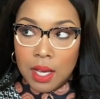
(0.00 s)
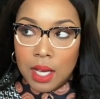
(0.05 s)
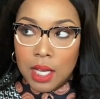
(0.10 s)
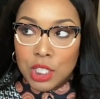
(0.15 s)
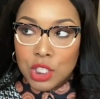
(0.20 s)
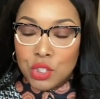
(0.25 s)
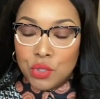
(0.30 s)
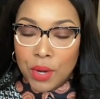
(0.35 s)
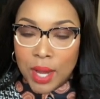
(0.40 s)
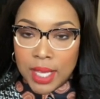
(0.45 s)

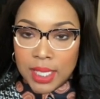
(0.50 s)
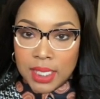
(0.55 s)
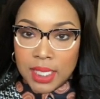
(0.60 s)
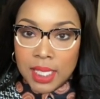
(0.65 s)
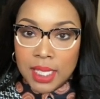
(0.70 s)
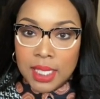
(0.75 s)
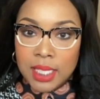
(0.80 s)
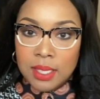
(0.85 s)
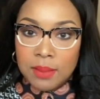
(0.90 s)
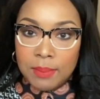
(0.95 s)

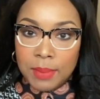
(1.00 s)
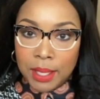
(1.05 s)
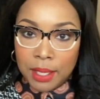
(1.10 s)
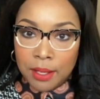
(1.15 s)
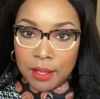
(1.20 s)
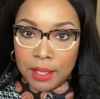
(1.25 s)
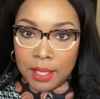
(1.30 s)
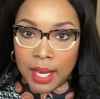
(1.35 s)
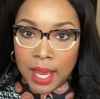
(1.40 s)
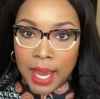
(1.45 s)
dressings,
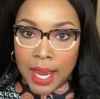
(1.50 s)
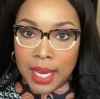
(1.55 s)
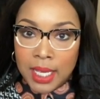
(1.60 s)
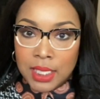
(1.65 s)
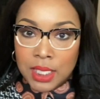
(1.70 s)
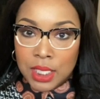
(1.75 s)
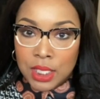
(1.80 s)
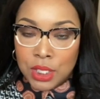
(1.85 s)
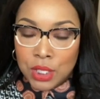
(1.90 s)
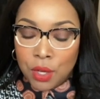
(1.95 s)
marinades,
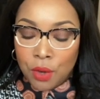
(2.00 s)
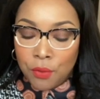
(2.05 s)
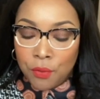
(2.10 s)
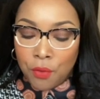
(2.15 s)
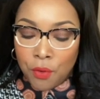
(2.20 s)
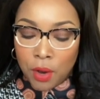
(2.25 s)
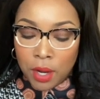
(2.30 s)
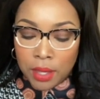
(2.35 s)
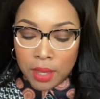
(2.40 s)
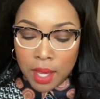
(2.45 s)
and so
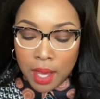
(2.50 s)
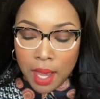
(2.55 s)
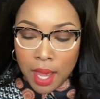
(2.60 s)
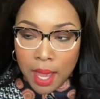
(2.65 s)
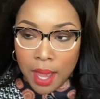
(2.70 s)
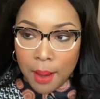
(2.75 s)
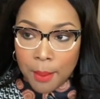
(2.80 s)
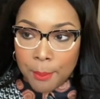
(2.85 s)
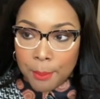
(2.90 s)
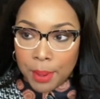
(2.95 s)
forth.
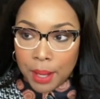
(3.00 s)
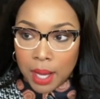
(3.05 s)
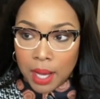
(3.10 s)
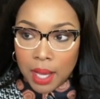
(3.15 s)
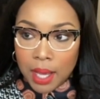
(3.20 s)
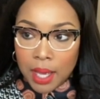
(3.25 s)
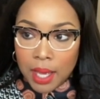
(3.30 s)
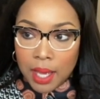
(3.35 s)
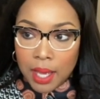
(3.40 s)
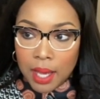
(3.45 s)

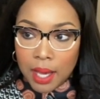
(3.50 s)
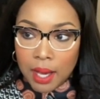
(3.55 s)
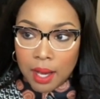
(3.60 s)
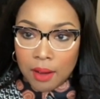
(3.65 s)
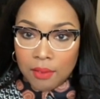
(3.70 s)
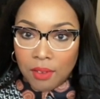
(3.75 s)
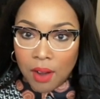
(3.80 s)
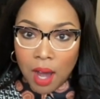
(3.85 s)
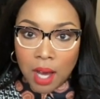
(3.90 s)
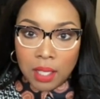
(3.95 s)
But of
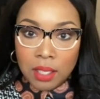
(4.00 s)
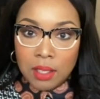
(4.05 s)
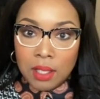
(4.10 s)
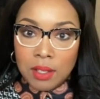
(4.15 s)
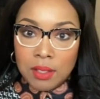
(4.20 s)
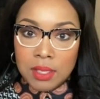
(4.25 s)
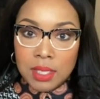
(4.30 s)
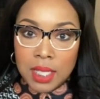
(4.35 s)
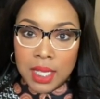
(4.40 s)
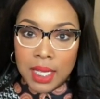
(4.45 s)
all of
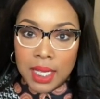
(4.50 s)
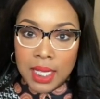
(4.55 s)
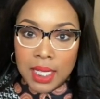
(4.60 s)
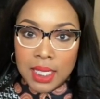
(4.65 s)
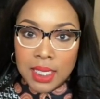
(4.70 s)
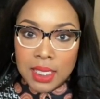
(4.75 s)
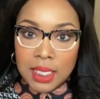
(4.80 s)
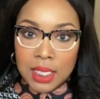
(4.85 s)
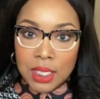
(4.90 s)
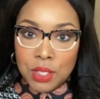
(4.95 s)
those
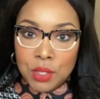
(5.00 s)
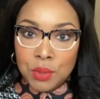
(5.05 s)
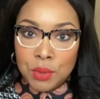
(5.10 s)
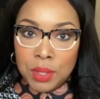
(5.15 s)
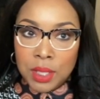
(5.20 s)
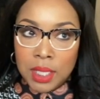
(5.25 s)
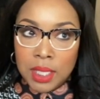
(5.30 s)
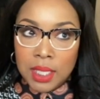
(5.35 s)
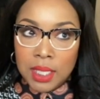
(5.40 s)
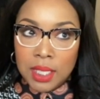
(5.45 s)
things, you
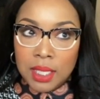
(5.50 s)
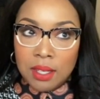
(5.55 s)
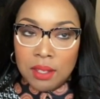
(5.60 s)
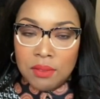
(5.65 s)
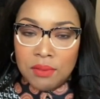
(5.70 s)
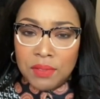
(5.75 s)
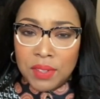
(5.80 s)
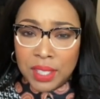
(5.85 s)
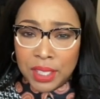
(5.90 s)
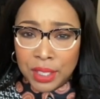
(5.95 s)
need
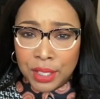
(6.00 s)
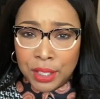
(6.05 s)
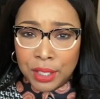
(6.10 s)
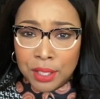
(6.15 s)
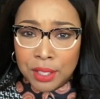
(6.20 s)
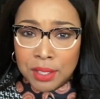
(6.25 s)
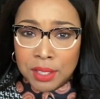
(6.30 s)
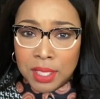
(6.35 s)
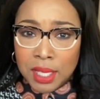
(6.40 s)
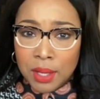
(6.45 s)

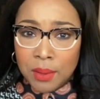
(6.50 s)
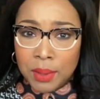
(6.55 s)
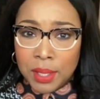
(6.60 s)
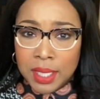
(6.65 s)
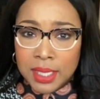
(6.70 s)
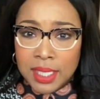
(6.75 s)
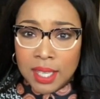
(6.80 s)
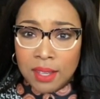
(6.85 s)
vinegars. And when I say